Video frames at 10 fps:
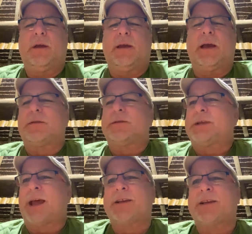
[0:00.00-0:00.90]
Yeah,
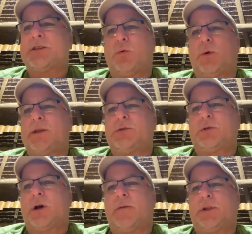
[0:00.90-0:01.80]
taxes are way too
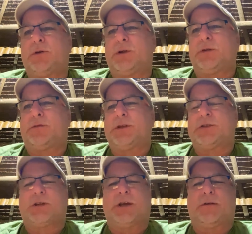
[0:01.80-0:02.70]
convoluted for this
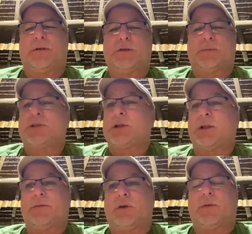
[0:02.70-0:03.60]
channel, especially
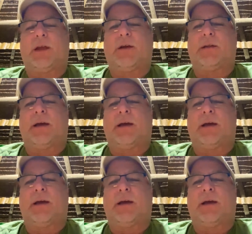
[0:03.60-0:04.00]
living over here.